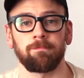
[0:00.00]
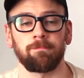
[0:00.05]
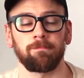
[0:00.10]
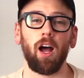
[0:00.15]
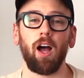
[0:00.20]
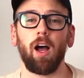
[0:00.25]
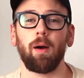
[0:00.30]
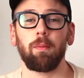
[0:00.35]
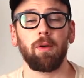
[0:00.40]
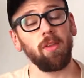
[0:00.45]

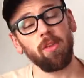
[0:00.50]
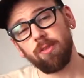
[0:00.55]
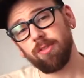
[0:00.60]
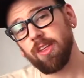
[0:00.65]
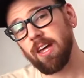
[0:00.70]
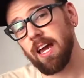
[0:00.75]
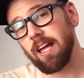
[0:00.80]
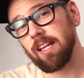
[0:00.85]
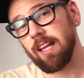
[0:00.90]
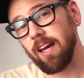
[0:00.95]
Another
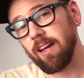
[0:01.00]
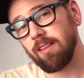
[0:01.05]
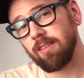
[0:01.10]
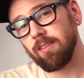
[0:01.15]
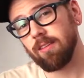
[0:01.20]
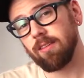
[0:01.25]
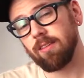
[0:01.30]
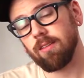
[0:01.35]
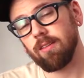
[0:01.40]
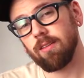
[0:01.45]
thing I
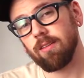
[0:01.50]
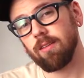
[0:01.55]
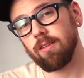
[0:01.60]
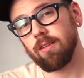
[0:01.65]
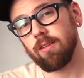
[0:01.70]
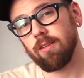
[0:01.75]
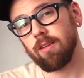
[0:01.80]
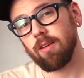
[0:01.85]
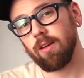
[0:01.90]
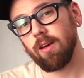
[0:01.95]
liked
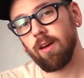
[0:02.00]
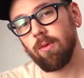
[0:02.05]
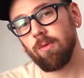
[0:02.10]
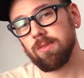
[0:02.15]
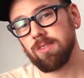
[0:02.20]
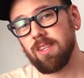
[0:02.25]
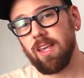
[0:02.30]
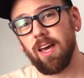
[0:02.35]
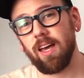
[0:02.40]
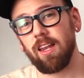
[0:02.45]

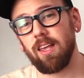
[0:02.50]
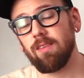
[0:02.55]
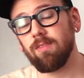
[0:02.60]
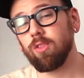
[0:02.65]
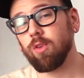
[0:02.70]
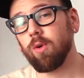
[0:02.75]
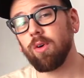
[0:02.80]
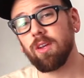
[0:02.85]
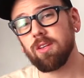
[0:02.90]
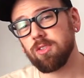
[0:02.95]
was that
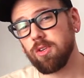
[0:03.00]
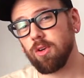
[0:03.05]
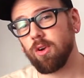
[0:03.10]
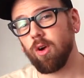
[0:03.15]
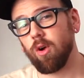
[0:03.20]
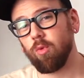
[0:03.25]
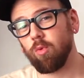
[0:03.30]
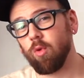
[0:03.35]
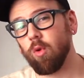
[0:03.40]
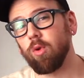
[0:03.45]
even though it is
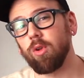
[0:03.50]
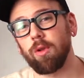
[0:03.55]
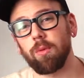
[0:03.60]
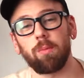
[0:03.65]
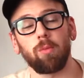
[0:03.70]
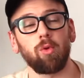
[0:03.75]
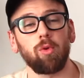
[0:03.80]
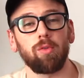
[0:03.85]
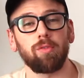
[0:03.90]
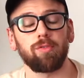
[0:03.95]
a roll
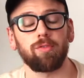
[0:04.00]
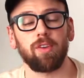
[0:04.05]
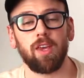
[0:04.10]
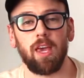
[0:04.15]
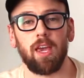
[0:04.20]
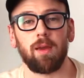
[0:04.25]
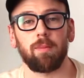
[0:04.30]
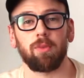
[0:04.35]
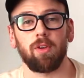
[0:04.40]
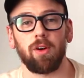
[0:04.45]
and move
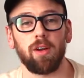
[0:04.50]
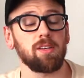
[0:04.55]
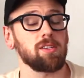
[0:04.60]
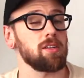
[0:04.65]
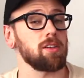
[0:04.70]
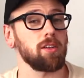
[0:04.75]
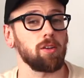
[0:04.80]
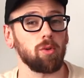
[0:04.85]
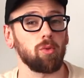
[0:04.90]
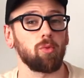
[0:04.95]
game, there is
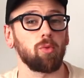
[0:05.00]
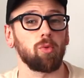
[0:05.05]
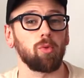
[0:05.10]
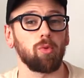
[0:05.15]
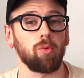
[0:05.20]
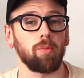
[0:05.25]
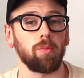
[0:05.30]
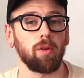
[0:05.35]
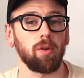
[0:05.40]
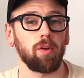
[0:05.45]
a little
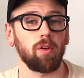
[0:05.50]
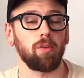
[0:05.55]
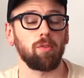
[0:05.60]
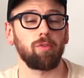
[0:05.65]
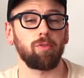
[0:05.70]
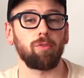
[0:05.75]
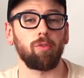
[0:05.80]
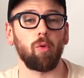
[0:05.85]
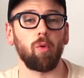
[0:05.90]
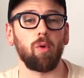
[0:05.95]
room
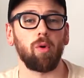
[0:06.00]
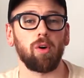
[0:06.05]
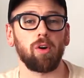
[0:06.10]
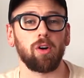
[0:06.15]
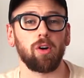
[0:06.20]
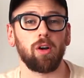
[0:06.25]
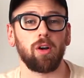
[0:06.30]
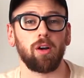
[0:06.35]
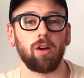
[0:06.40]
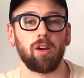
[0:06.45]

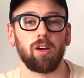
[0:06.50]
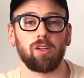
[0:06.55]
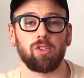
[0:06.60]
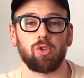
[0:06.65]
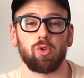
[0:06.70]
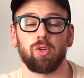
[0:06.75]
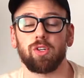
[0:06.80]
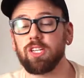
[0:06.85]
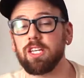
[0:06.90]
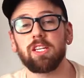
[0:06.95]
for
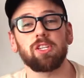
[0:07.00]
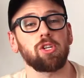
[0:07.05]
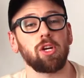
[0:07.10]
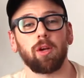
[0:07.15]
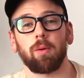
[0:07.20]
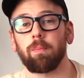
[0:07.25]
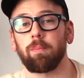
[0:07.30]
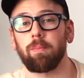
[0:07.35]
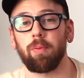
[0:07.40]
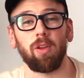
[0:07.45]
strategic
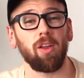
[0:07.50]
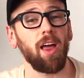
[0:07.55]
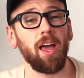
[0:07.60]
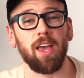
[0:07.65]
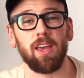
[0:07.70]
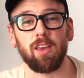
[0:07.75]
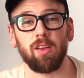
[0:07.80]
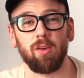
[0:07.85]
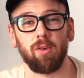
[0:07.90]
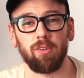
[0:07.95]

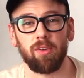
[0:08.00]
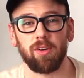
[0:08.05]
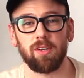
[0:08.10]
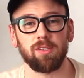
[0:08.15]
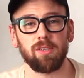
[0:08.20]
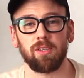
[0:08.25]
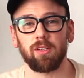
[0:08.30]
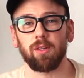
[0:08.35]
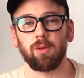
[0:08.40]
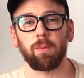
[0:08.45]
play. There
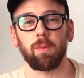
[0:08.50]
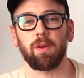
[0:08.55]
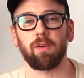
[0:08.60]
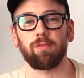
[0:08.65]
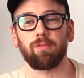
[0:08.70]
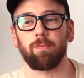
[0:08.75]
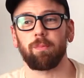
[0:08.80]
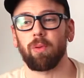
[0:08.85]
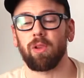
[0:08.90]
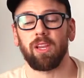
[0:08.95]
is a little bit
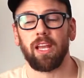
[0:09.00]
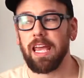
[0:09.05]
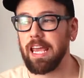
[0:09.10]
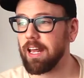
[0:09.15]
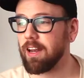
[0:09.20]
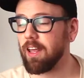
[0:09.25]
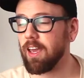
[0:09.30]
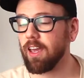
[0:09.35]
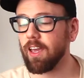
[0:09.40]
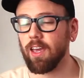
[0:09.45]
of
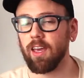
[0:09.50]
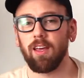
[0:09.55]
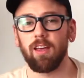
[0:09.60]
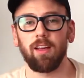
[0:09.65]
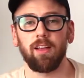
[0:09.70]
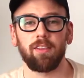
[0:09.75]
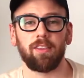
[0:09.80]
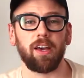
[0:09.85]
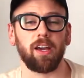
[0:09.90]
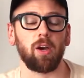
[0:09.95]
planning
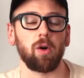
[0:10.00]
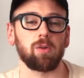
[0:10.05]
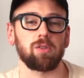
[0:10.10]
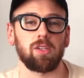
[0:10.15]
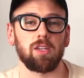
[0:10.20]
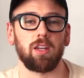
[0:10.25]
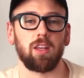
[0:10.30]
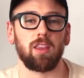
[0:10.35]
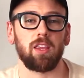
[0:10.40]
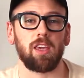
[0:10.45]
that
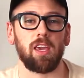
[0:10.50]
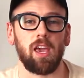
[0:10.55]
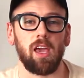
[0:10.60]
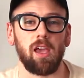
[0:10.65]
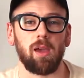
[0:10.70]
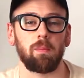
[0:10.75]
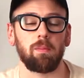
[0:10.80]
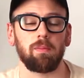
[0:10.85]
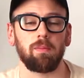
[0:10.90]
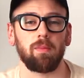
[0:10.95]
goes into the
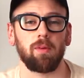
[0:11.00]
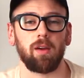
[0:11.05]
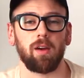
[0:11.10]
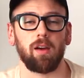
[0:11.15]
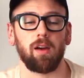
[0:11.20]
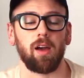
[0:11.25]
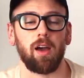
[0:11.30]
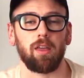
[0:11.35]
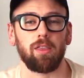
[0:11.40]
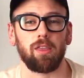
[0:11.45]
game.
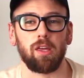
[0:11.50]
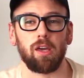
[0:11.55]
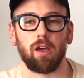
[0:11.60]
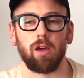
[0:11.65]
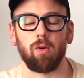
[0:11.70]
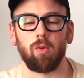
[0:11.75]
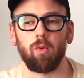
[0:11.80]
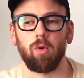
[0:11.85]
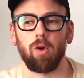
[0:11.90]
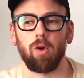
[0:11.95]
I
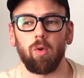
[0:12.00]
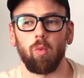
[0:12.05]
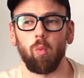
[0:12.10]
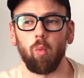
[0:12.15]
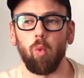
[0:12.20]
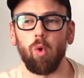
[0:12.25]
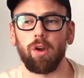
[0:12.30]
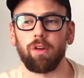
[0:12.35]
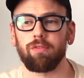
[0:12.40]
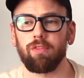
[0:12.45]
think
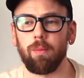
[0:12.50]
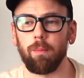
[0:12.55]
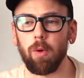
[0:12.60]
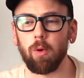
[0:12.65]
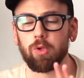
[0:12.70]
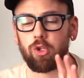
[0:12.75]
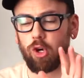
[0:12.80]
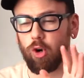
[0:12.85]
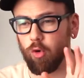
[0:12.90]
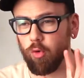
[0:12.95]
one of the
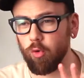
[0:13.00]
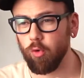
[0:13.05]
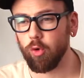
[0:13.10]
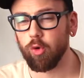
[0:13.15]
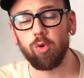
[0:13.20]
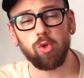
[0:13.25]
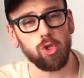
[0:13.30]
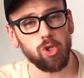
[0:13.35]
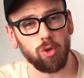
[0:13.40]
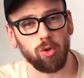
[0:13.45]
most
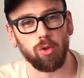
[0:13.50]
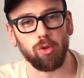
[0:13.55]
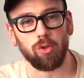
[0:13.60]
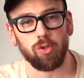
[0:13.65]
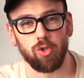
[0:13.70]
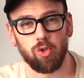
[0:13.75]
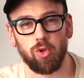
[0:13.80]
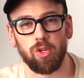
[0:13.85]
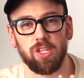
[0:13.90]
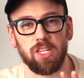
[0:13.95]
crucial
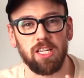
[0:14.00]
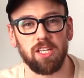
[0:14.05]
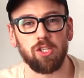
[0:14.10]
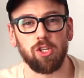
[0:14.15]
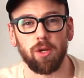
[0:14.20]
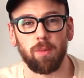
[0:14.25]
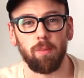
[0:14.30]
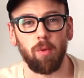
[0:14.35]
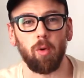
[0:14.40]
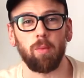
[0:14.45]

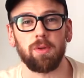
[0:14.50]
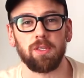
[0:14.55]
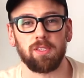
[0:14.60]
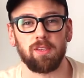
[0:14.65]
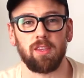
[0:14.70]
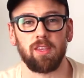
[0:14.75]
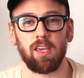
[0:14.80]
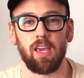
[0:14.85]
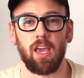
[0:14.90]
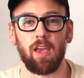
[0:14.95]
strategic moments
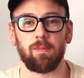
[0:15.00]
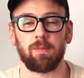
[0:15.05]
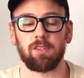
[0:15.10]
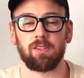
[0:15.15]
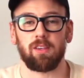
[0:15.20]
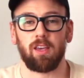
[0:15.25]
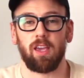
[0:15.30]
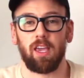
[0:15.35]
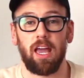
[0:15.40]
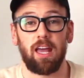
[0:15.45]
in the game
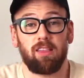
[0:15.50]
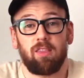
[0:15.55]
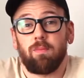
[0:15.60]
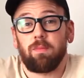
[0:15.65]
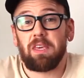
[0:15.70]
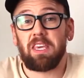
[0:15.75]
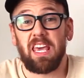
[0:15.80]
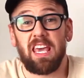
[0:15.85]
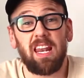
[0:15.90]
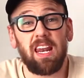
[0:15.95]
is like at the
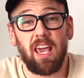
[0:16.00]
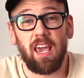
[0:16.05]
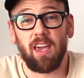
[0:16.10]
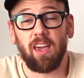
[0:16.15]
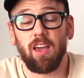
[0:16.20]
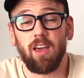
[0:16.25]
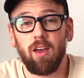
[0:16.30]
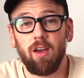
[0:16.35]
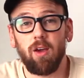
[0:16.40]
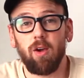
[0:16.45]

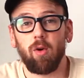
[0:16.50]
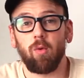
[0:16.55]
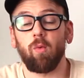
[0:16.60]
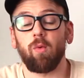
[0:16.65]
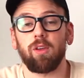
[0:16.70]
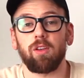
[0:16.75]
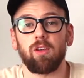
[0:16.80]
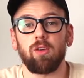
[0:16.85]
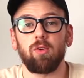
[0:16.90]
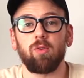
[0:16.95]
beginning
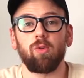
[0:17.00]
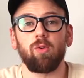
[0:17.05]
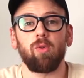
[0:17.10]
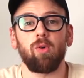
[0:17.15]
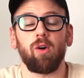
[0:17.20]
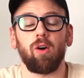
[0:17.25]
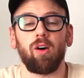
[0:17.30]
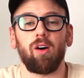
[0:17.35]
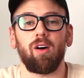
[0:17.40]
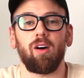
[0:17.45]
when
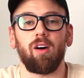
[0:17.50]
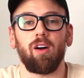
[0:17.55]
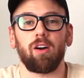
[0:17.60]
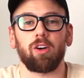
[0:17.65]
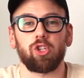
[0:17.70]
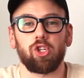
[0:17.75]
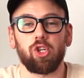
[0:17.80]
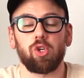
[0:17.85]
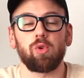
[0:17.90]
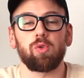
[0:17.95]
you
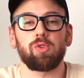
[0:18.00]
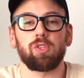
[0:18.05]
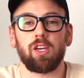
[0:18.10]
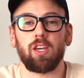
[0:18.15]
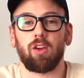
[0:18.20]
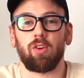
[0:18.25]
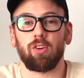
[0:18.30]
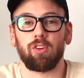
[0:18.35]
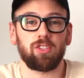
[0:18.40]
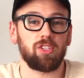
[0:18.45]
are
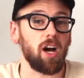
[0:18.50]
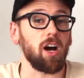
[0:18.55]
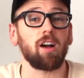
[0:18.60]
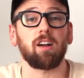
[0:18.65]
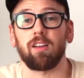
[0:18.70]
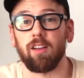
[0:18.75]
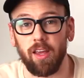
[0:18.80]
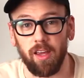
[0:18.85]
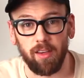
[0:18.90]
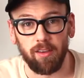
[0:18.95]
choosing your
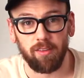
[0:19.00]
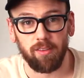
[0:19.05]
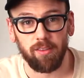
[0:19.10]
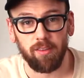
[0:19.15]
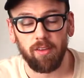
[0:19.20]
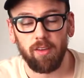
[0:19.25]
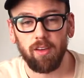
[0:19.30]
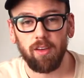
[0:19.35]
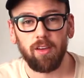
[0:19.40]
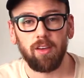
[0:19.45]

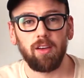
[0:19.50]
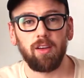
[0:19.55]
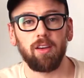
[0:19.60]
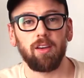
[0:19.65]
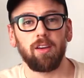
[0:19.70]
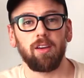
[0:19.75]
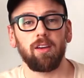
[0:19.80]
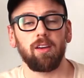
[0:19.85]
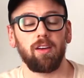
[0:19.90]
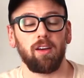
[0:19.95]
ducklings.
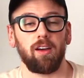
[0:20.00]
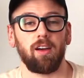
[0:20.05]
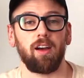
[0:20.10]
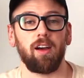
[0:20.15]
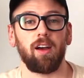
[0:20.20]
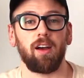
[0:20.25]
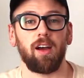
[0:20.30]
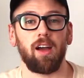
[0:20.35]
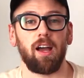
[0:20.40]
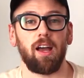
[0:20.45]

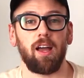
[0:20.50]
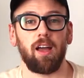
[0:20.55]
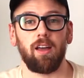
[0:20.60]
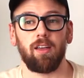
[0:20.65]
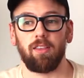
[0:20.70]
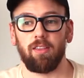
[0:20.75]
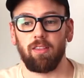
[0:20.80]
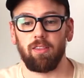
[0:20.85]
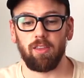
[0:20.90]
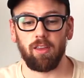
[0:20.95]

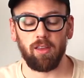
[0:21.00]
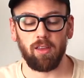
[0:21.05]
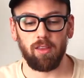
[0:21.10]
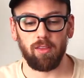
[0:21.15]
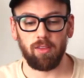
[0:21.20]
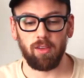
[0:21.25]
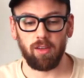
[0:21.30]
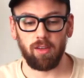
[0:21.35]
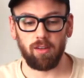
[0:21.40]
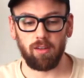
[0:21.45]

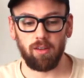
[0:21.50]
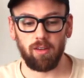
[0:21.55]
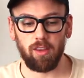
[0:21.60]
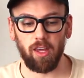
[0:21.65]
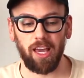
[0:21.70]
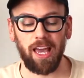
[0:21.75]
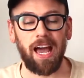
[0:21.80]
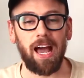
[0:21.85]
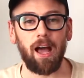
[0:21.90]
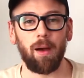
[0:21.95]
The
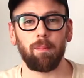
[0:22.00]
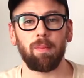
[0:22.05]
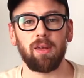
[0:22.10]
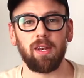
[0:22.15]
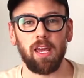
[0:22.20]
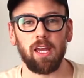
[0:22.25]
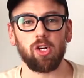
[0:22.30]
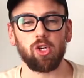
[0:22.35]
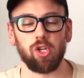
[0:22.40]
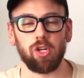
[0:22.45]

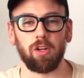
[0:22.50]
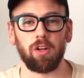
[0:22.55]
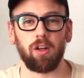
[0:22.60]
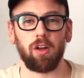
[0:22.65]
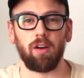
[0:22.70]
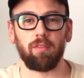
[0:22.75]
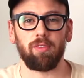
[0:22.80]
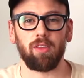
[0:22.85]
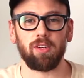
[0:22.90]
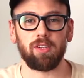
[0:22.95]
combination
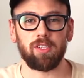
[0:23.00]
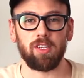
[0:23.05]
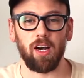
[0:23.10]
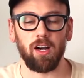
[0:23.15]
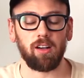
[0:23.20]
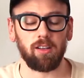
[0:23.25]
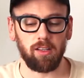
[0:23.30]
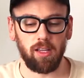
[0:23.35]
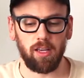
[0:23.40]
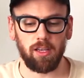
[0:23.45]
of the
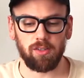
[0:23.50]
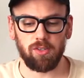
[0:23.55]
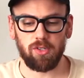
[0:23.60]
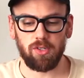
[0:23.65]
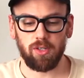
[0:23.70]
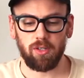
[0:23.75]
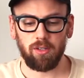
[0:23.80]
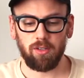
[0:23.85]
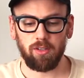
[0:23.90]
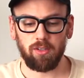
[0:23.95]

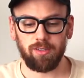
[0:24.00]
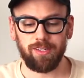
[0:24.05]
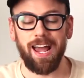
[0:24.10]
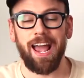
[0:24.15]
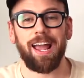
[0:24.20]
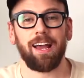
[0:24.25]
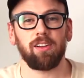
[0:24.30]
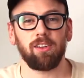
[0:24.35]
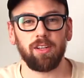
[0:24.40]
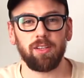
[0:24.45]
ducklings'
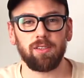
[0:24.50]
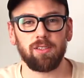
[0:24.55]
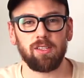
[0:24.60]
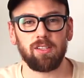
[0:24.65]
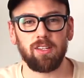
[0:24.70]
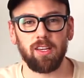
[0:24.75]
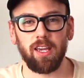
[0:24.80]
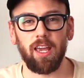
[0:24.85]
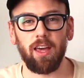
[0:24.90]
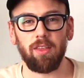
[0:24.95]

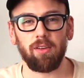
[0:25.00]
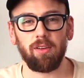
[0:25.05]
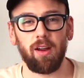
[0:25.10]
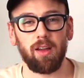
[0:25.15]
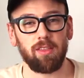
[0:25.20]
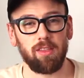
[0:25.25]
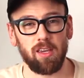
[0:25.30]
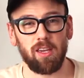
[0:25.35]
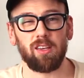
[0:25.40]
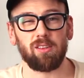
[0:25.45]
talents together,
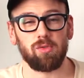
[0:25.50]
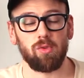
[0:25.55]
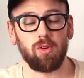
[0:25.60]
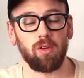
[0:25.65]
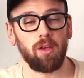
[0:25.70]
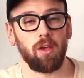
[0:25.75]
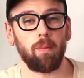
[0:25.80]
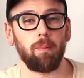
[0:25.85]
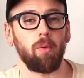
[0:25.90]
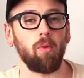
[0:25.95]
I think, is
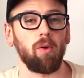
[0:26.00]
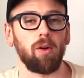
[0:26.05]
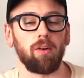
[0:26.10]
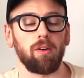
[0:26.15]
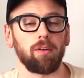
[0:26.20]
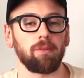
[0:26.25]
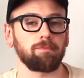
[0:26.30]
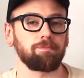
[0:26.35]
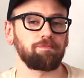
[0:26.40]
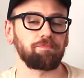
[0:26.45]
really
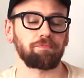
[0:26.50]
important.